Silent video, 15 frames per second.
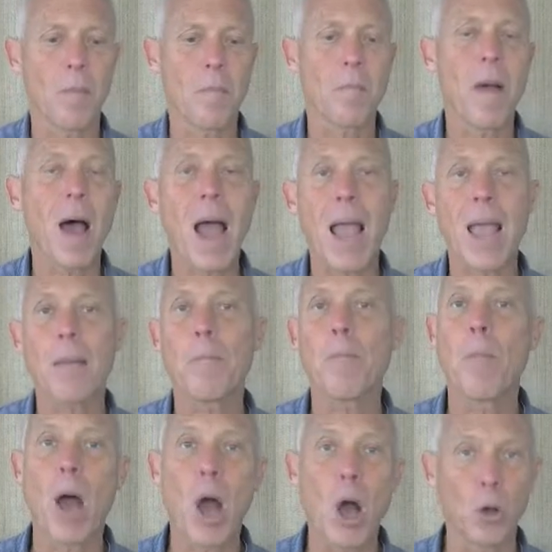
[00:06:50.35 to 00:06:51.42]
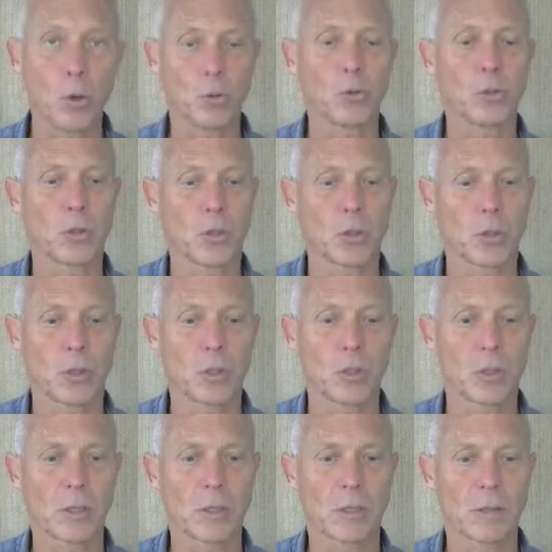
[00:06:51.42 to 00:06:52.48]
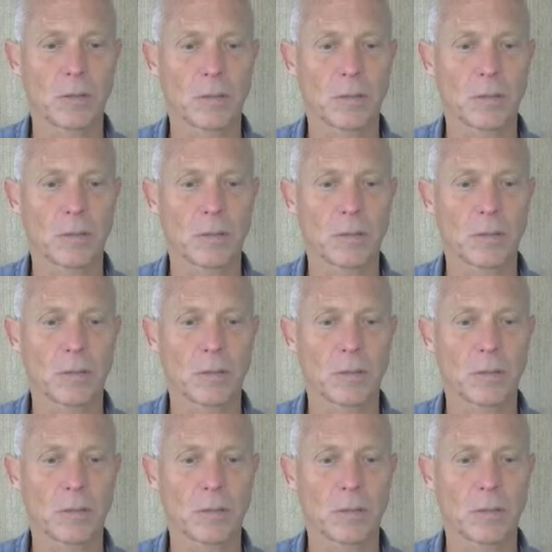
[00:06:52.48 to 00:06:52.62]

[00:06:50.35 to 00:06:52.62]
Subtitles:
My Posts.